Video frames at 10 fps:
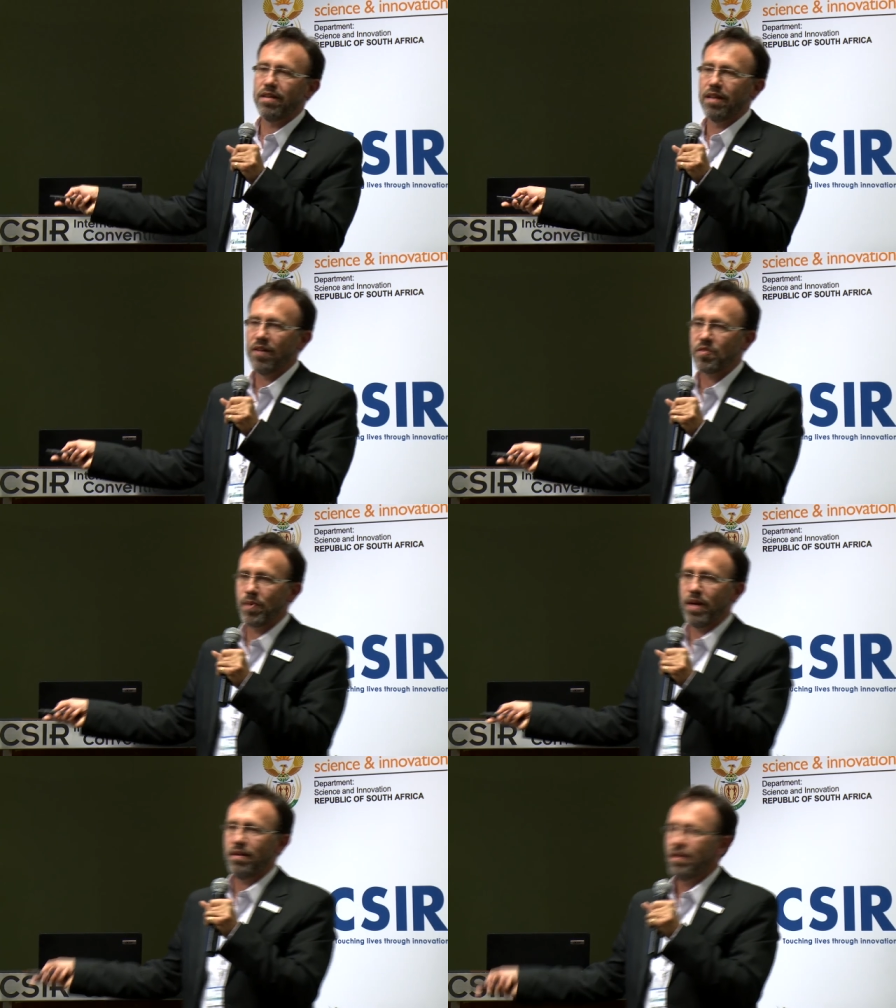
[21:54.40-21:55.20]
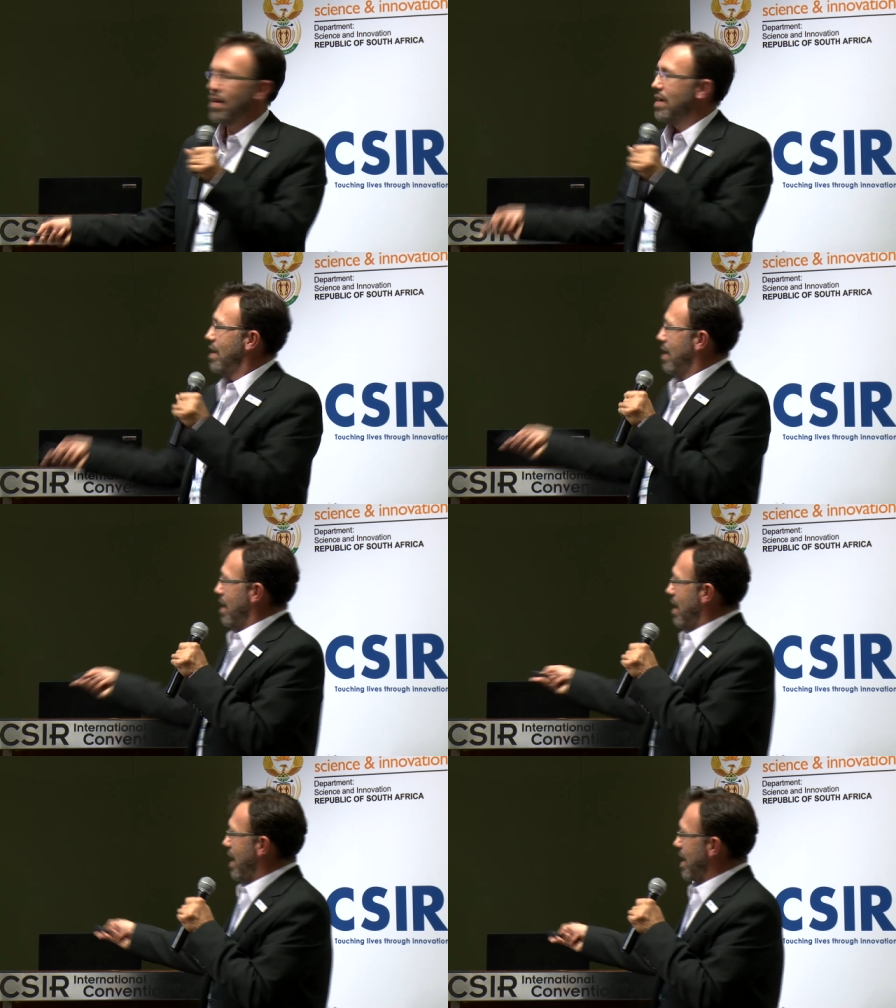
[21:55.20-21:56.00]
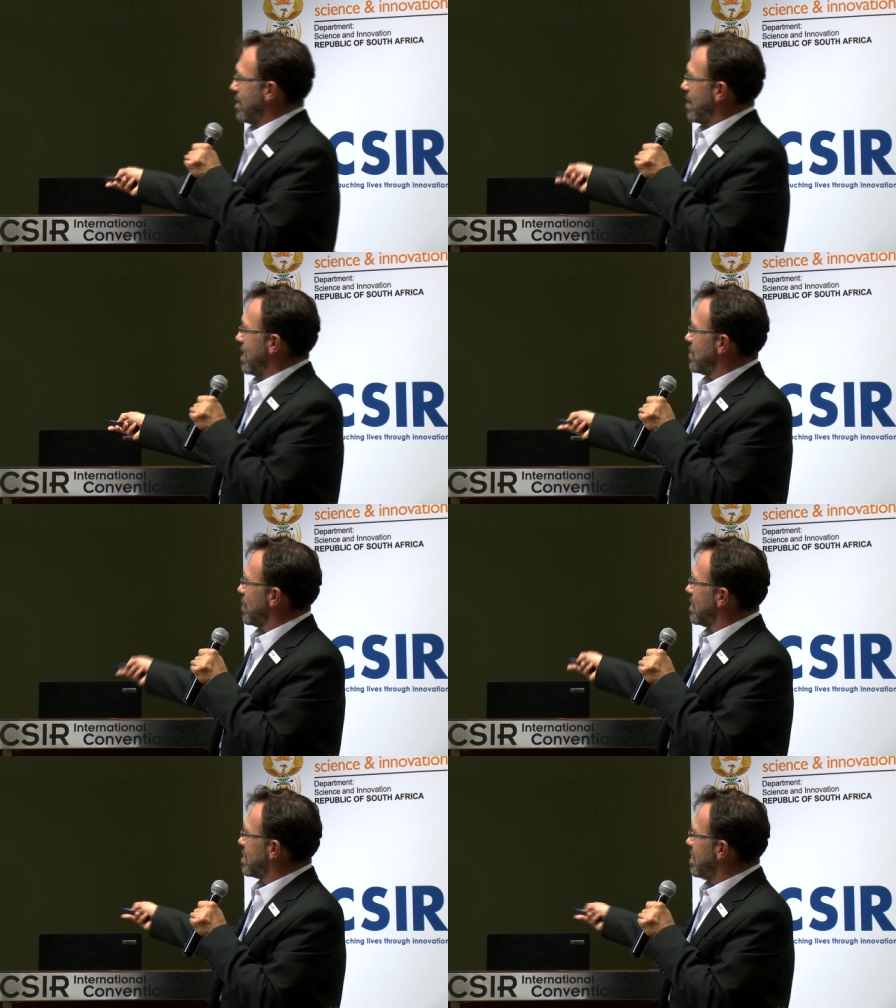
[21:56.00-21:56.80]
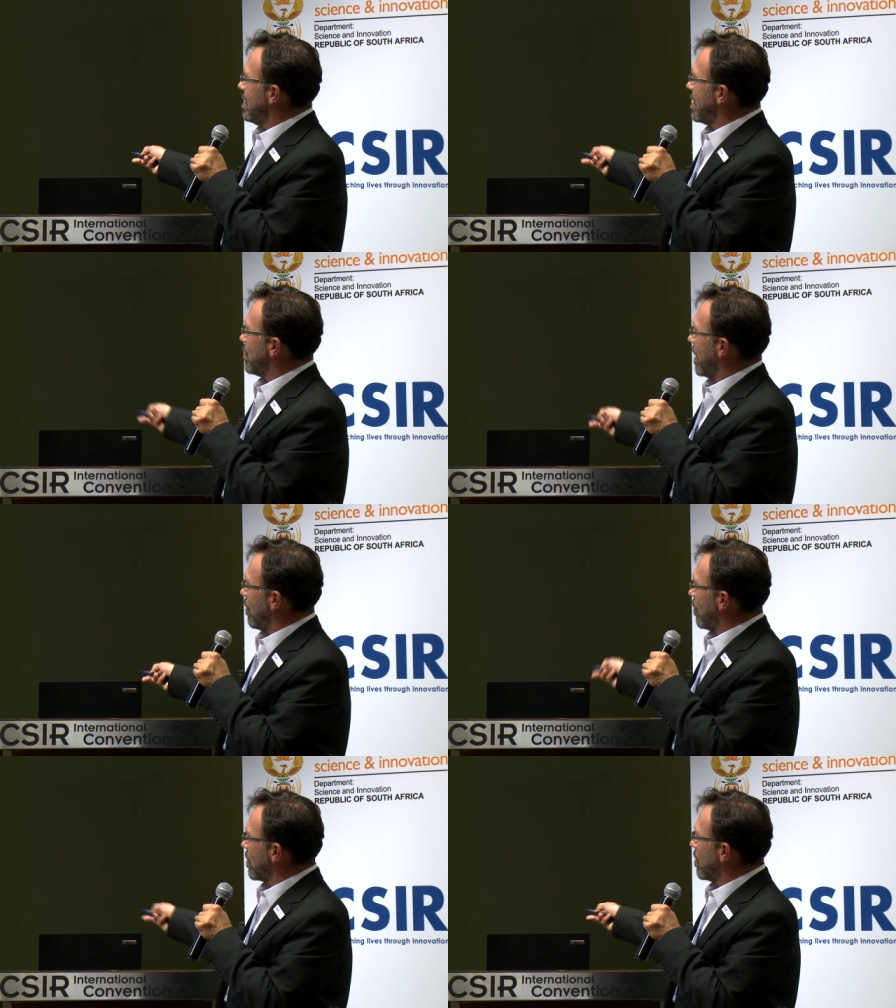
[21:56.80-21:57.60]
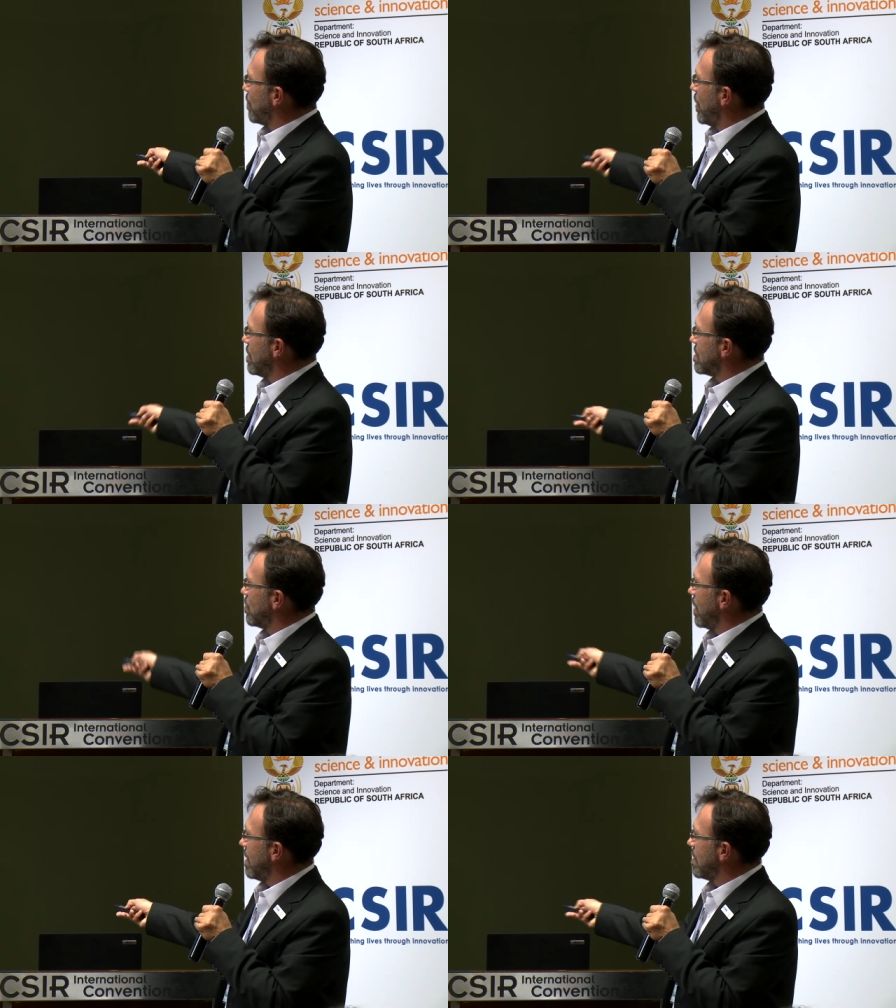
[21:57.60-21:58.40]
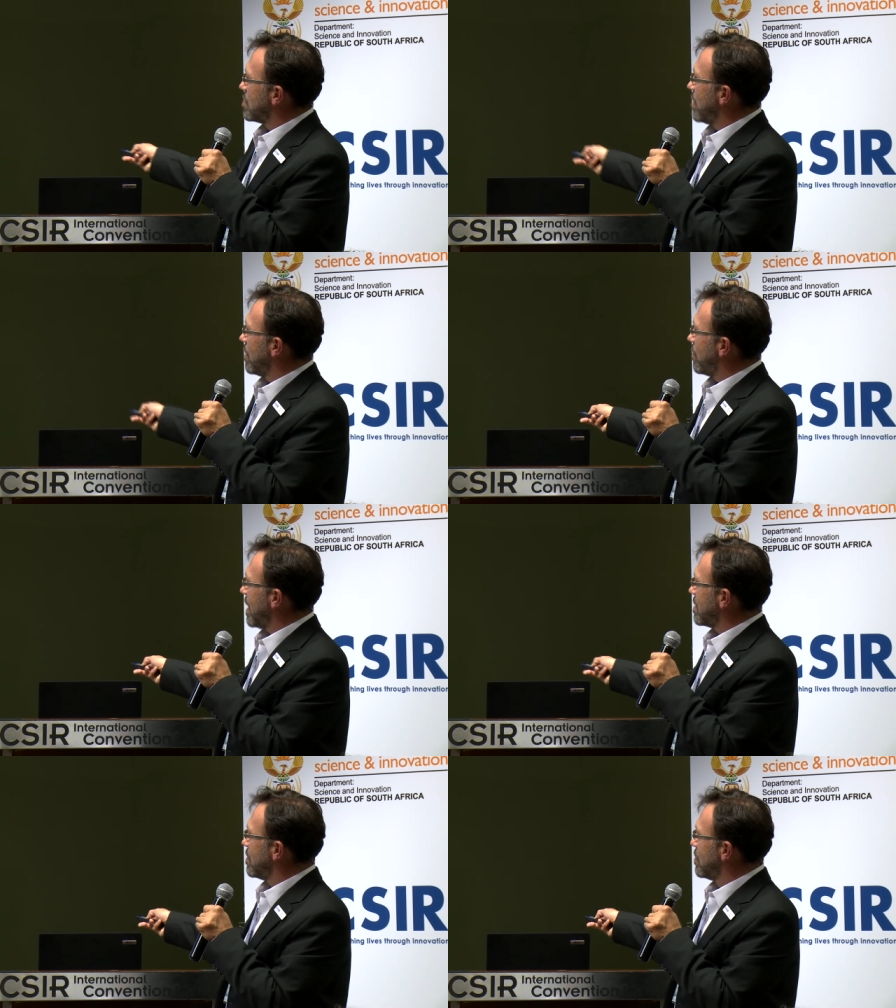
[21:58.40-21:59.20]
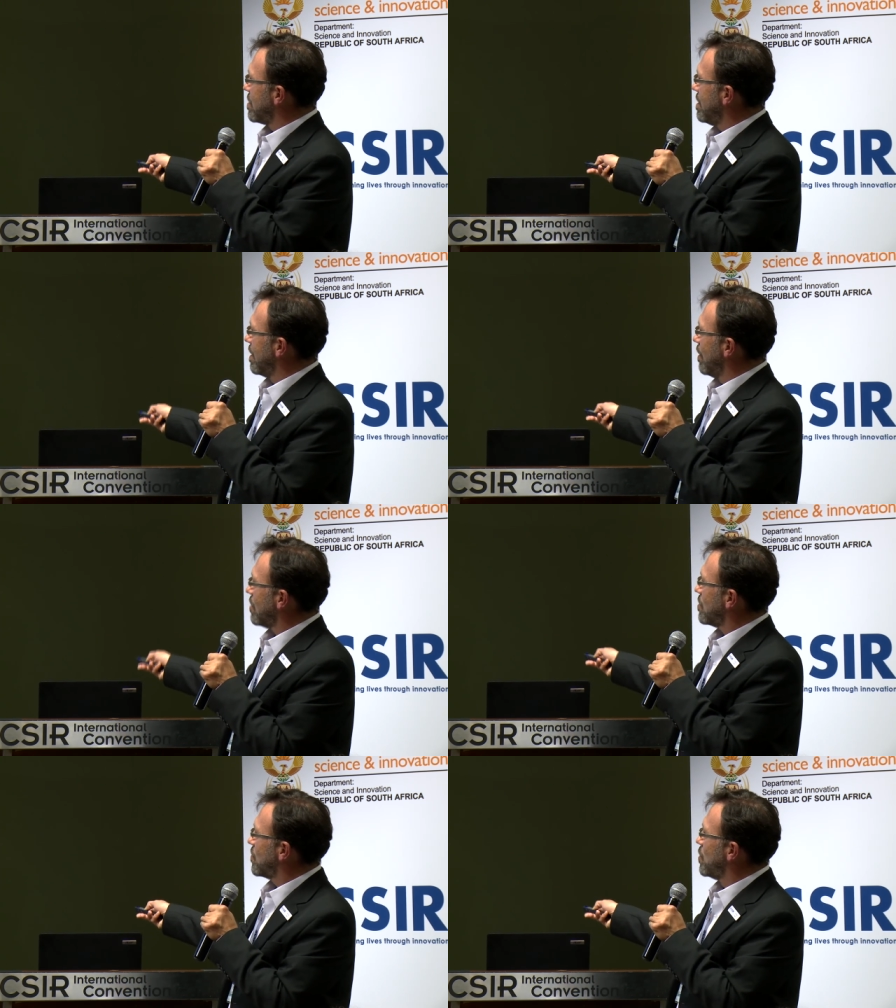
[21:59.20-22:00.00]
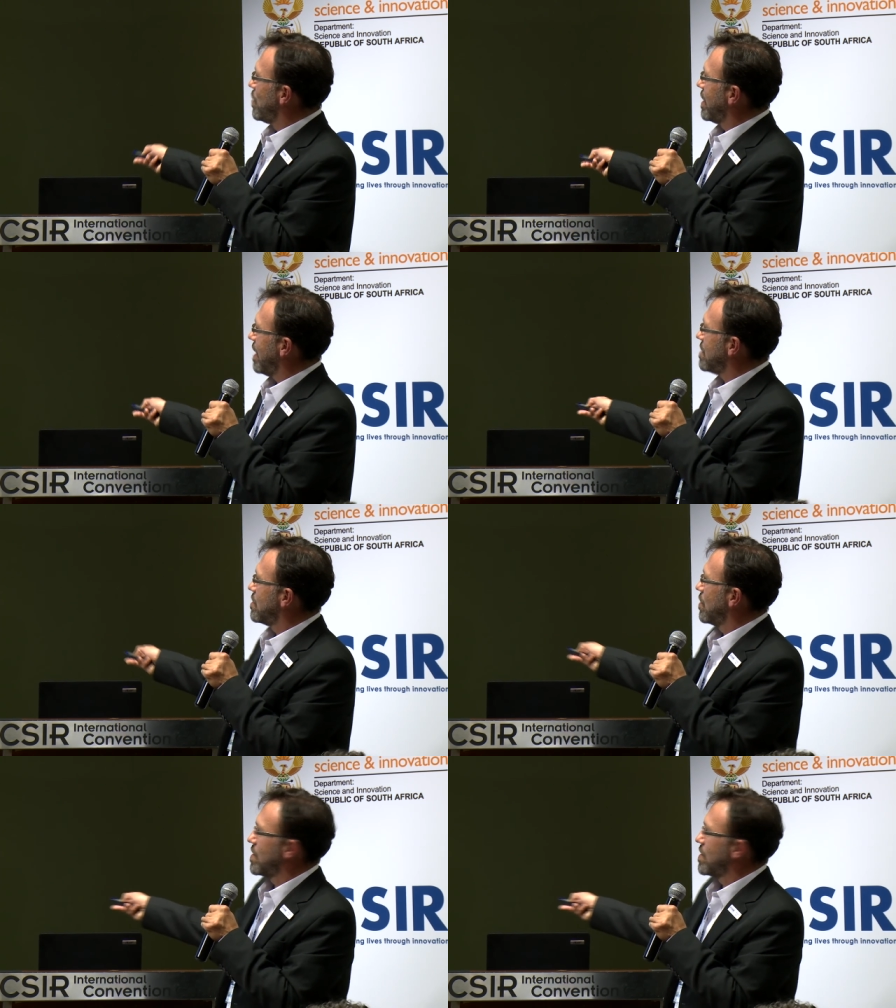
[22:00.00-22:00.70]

lifespan. And as you can see here by all the components, the way that it's manufactured, you see a lot of duplication of the